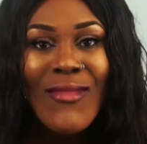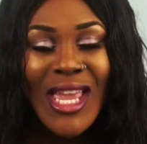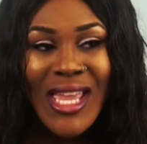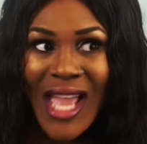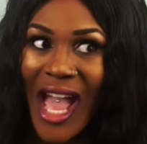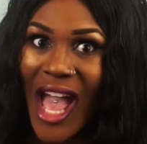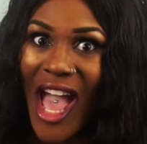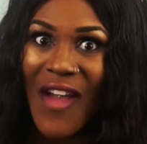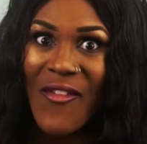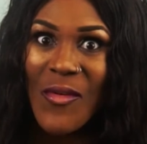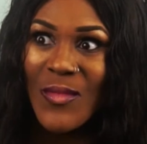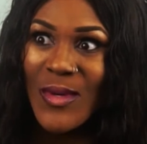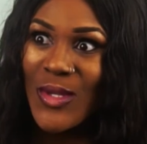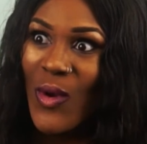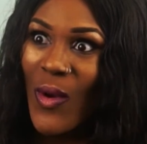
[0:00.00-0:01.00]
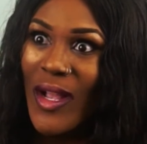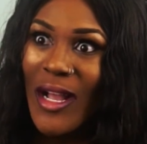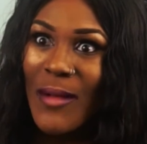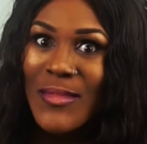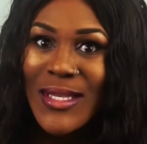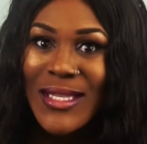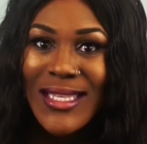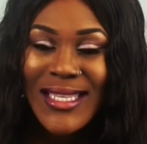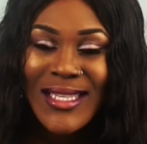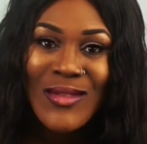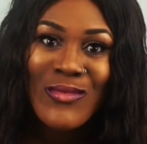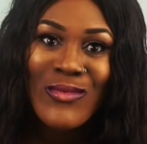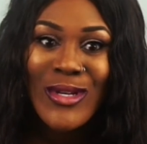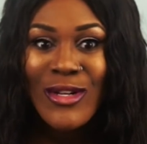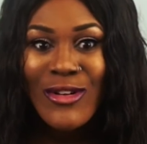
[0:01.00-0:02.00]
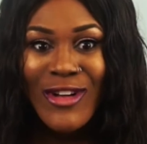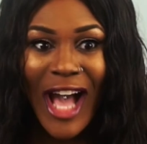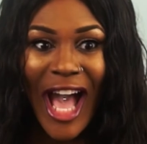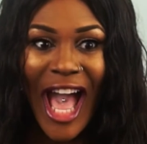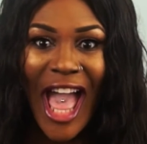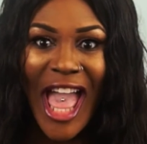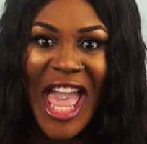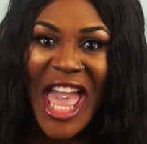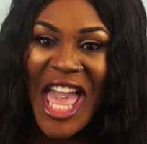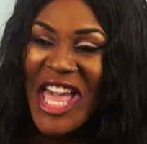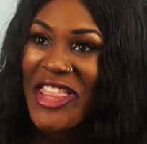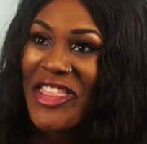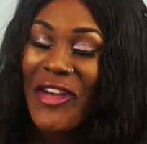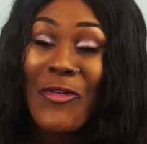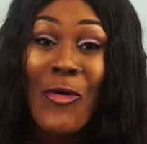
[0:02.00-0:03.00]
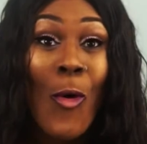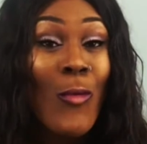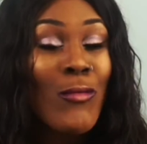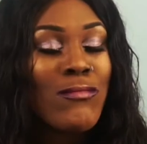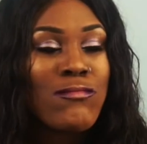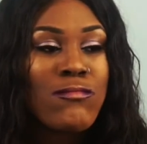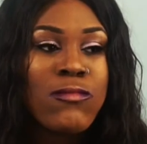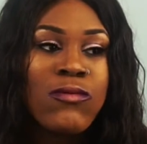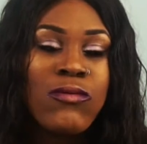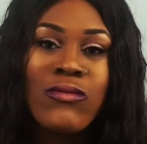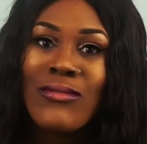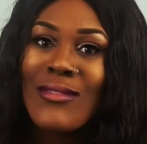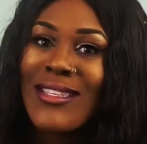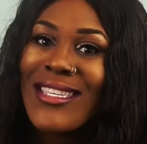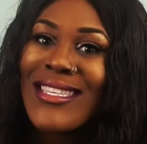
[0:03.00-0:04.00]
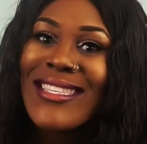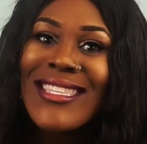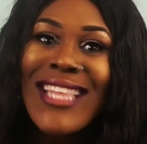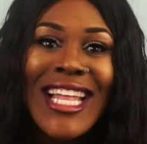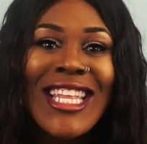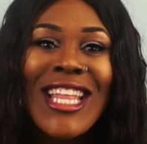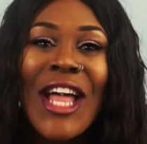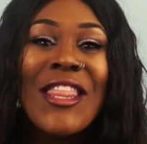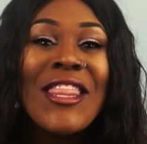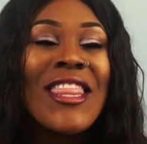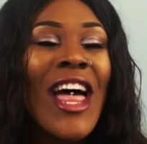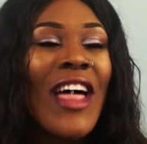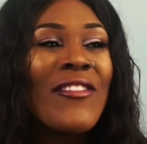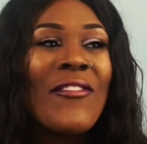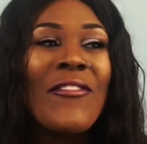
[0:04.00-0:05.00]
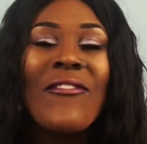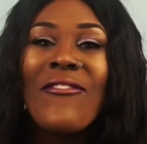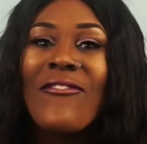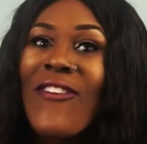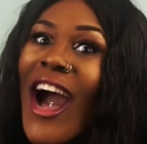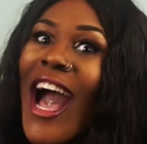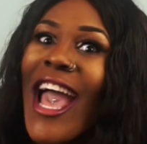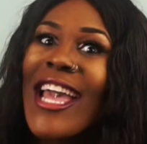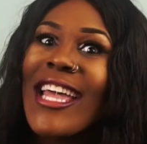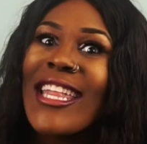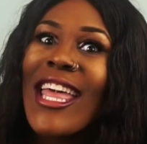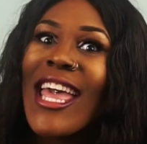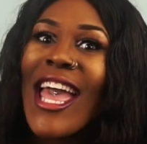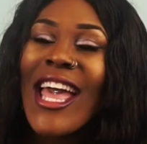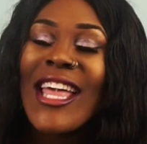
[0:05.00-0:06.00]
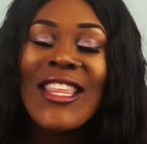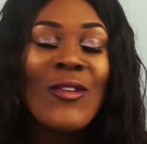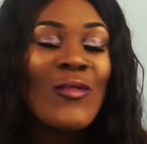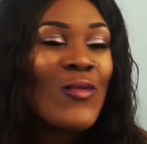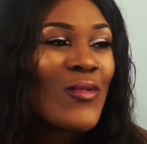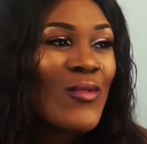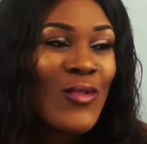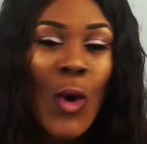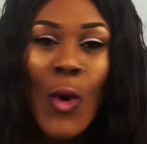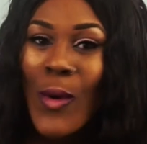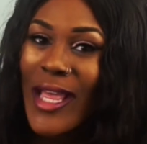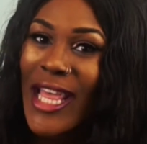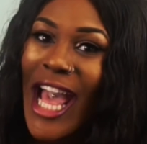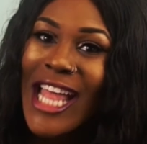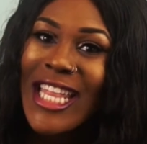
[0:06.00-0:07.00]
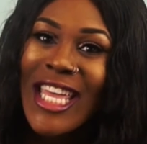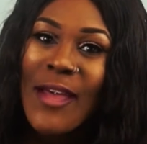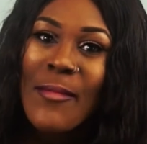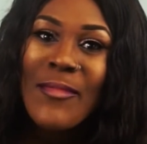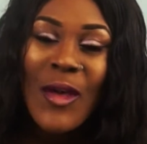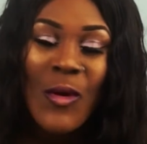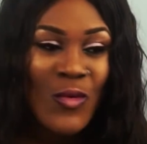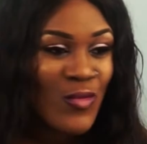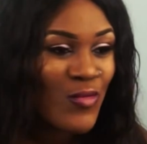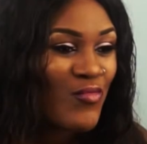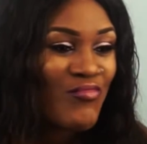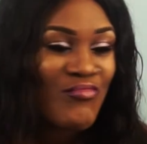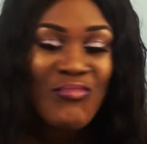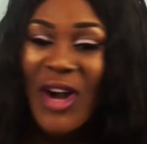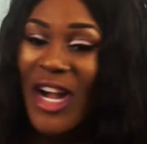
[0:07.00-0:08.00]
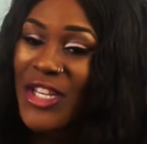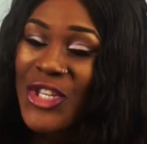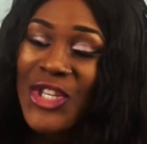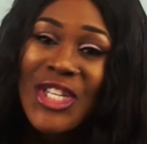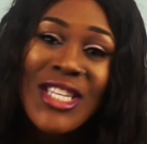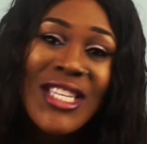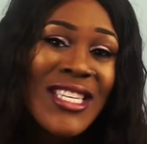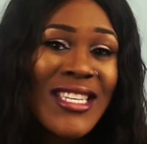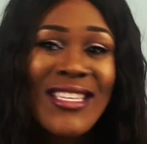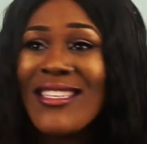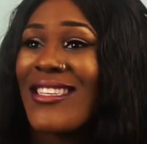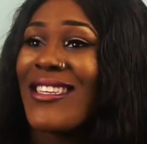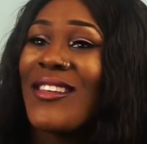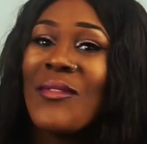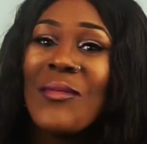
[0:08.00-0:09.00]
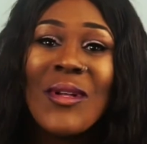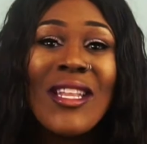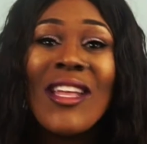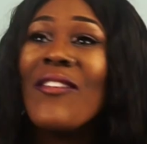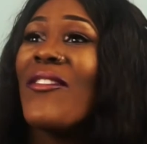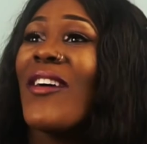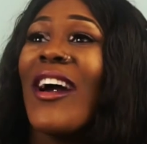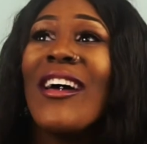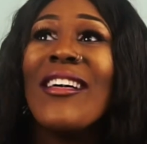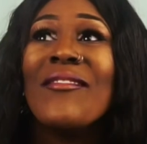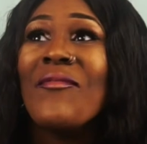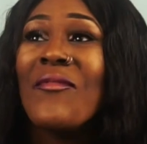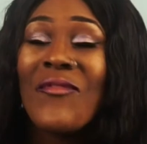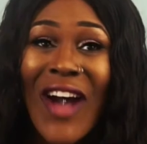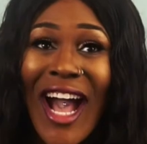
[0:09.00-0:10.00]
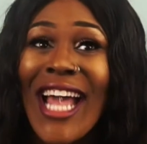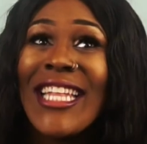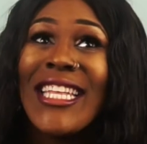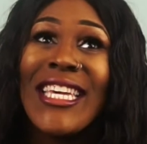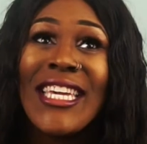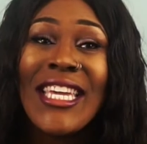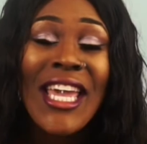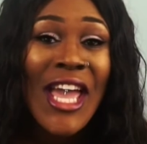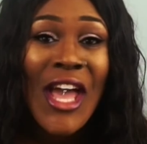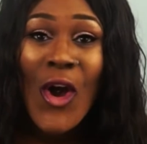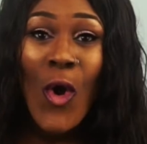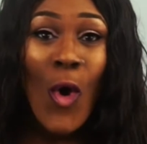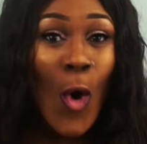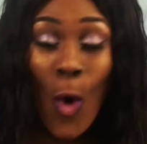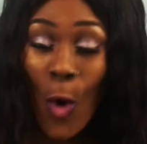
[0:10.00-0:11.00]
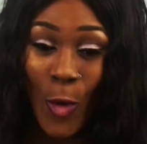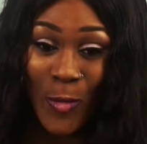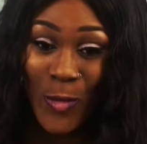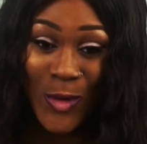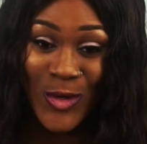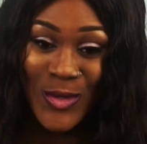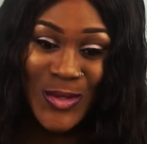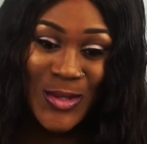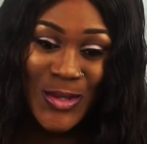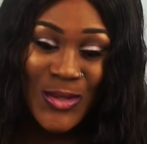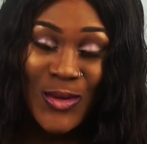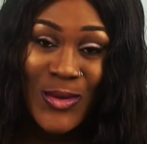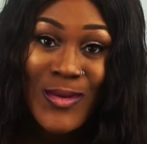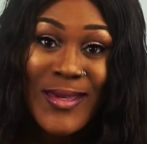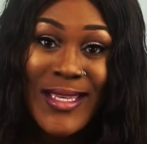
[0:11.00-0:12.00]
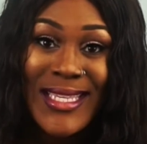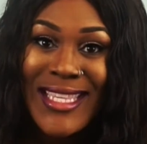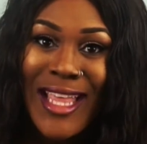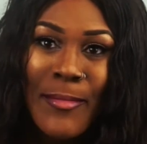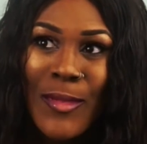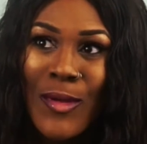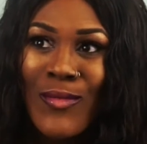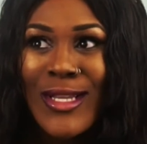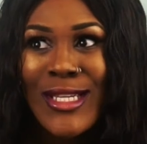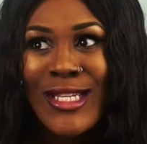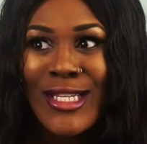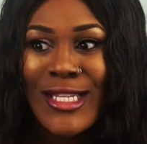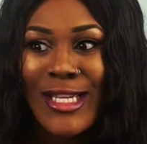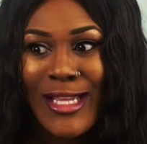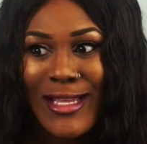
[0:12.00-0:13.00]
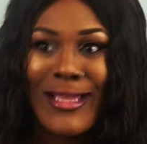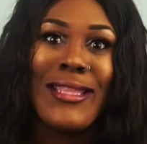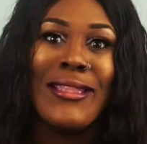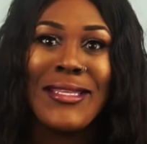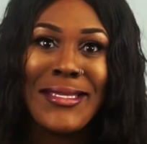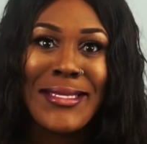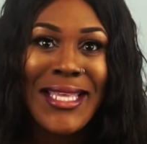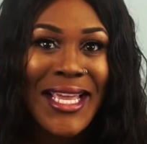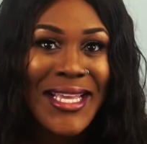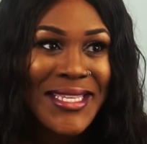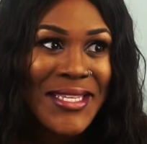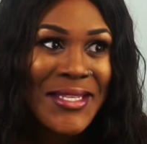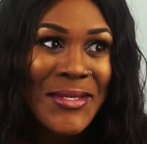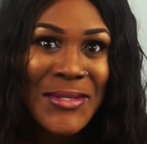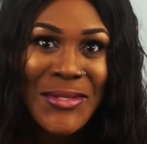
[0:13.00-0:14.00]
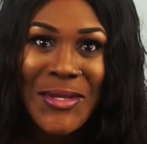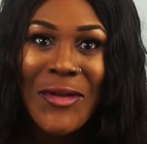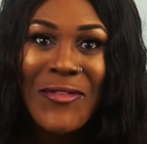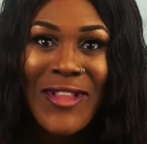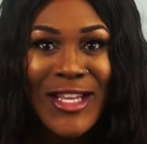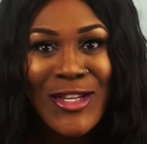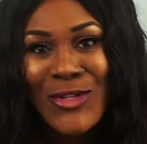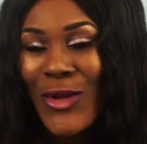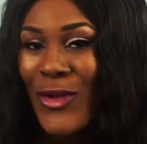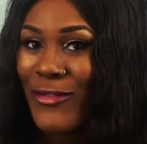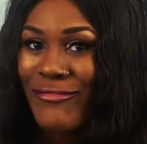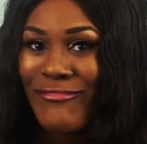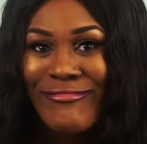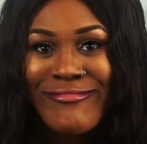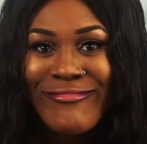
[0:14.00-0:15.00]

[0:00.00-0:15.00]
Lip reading: yeah, everyone was going up to this Will guy. They were just started another fight. They were going at him. They were punching, kicking, whatever, fighting, all because he slapped me, which in this case he deserved. Like you don't